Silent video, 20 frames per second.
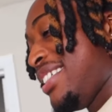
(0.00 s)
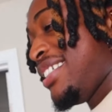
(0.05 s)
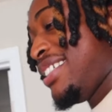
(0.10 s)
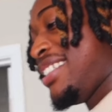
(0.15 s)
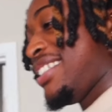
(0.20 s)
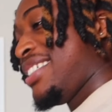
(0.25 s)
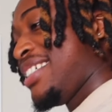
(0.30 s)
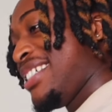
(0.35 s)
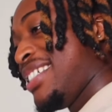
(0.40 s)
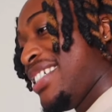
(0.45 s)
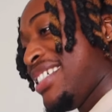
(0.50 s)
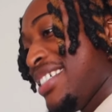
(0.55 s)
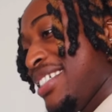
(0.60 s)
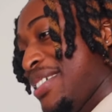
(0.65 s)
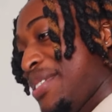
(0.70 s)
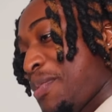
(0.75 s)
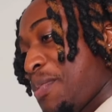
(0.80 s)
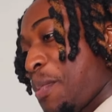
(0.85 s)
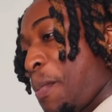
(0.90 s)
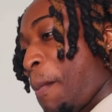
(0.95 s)
No,
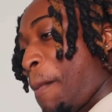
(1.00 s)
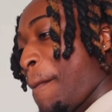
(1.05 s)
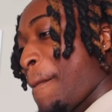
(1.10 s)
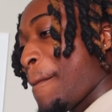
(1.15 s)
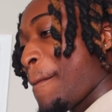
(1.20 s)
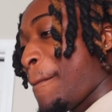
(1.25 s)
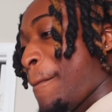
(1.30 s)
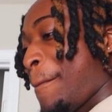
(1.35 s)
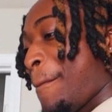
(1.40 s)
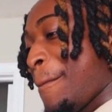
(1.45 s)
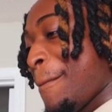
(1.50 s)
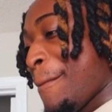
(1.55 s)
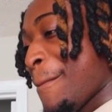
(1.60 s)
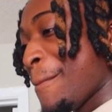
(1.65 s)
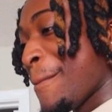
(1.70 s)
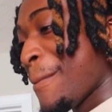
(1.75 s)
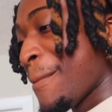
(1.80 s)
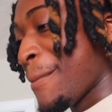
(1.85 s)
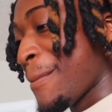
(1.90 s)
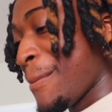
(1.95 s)
not yeah. You're
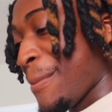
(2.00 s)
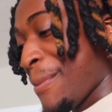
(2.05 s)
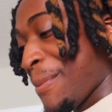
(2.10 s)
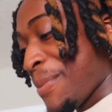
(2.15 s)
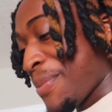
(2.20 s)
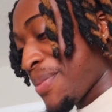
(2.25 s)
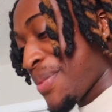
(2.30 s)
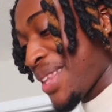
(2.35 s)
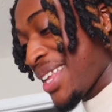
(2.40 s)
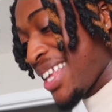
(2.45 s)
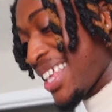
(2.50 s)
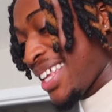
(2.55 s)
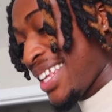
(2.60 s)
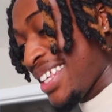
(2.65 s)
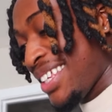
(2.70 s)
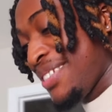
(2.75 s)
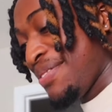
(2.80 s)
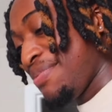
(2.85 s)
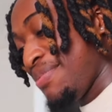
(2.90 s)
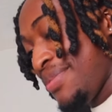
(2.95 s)
bad, but no,
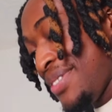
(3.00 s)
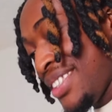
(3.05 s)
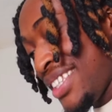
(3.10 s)
for real.